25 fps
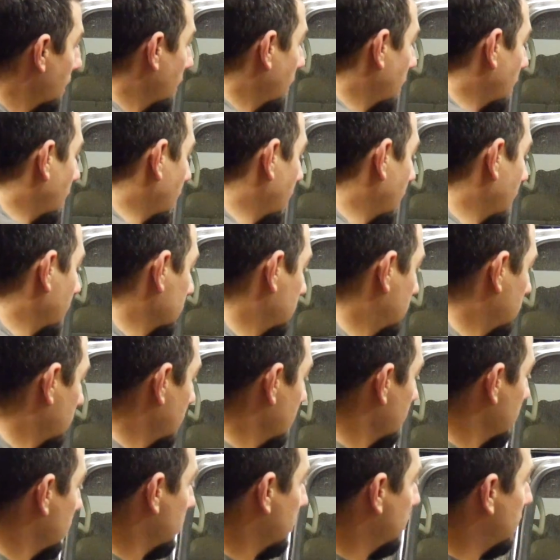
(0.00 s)

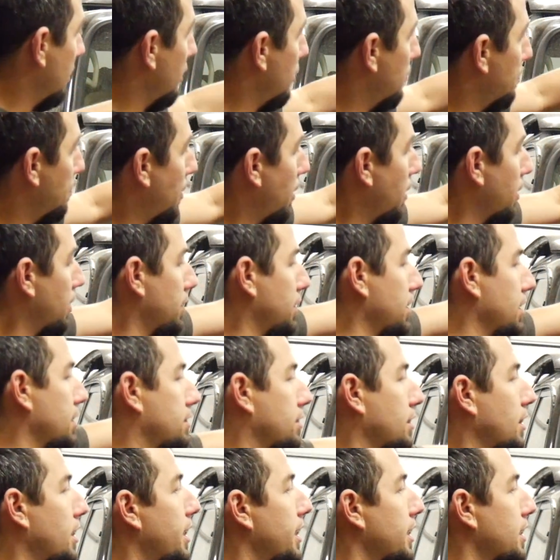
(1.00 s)
So this part of
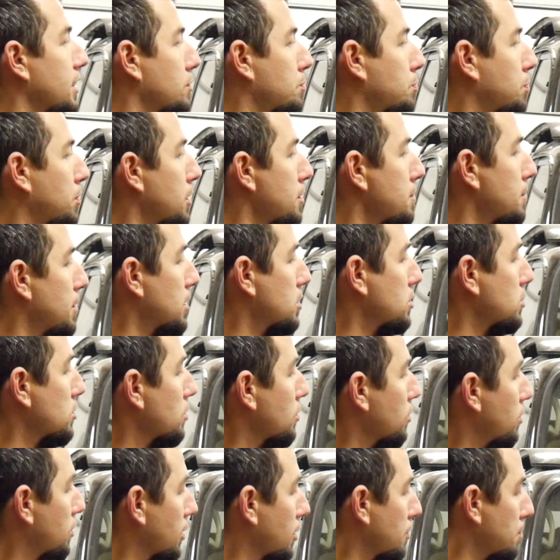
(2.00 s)
this line is pretty much
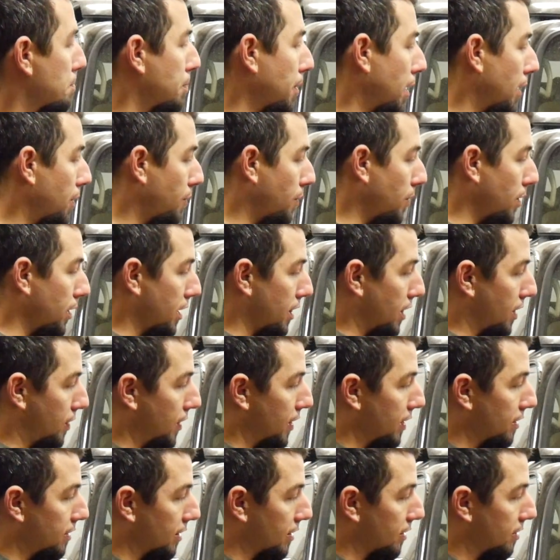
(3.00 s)
useless, but one of the
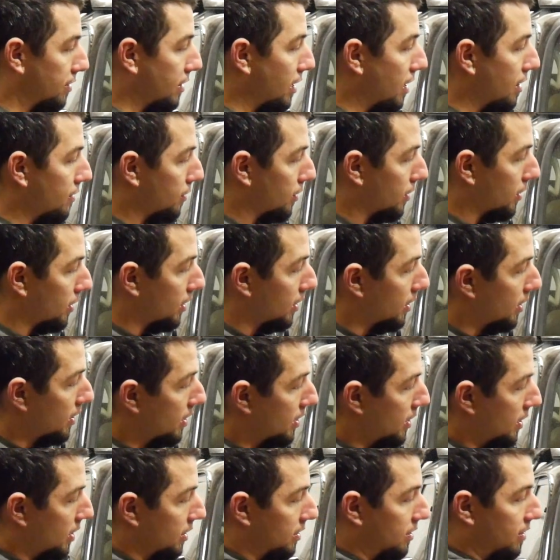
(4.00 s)
things I discovered
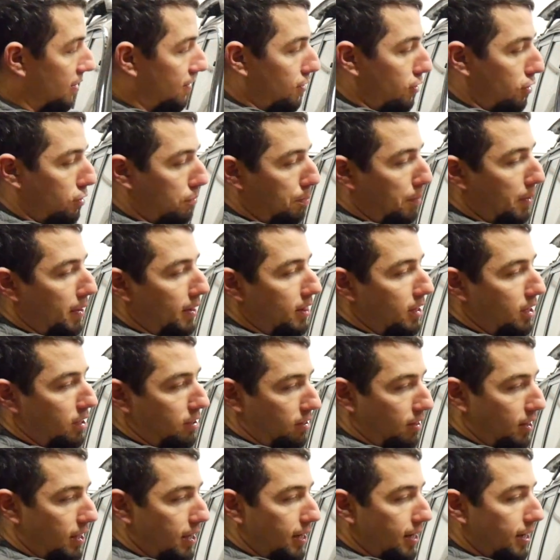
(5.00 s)
is if you split this
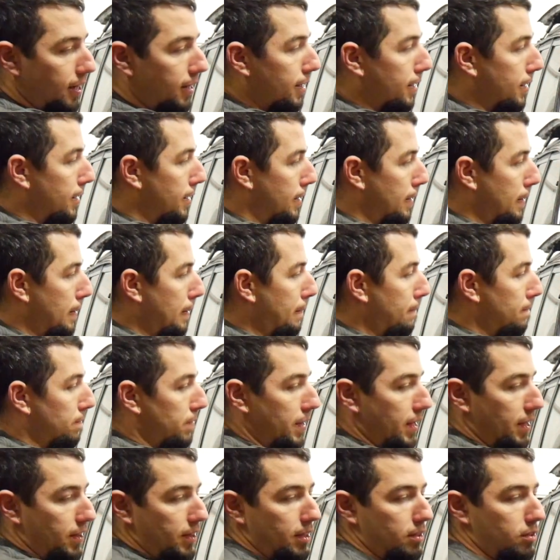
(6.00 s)
line,
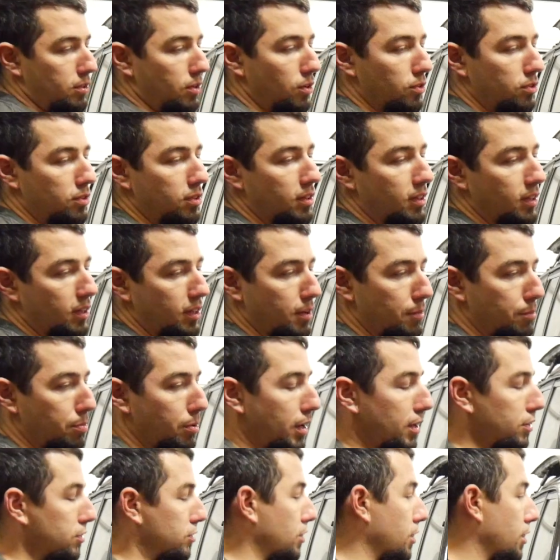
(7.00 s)
now this goes to the
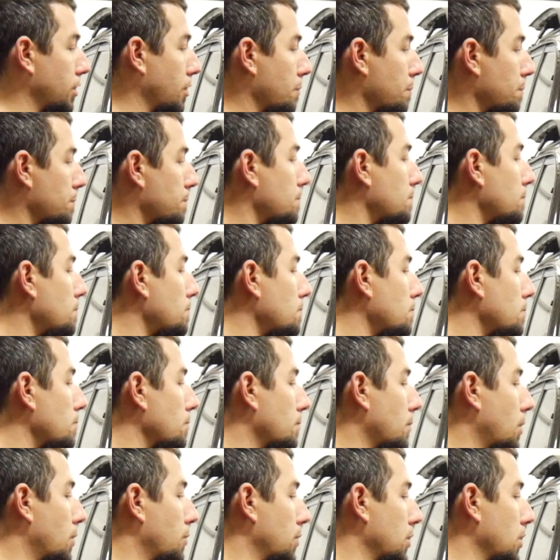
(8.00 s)
compressor,
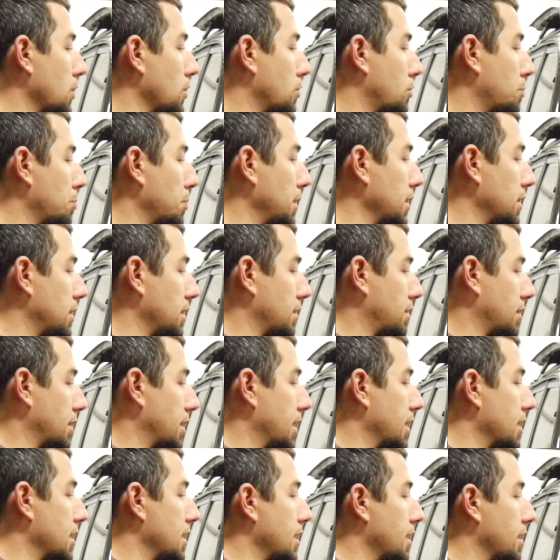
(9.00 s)
but when you split this
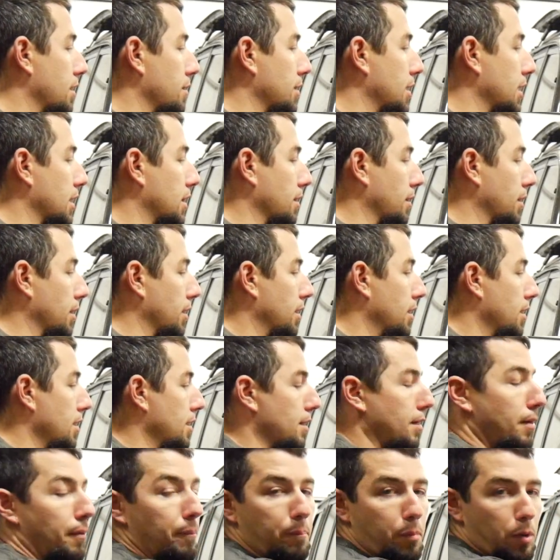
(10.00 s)
line here and get the
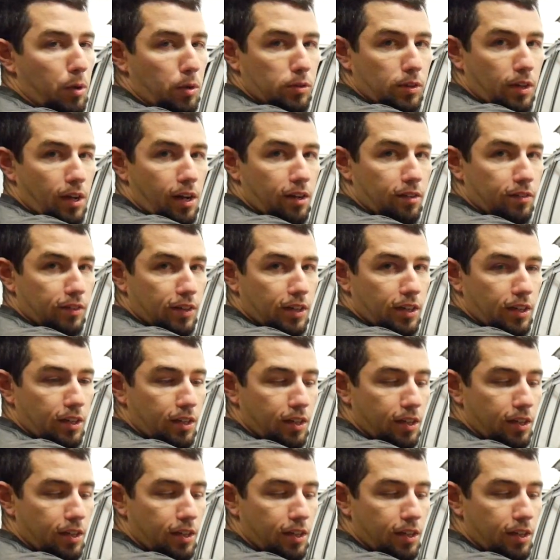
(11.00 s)
bolt out of it,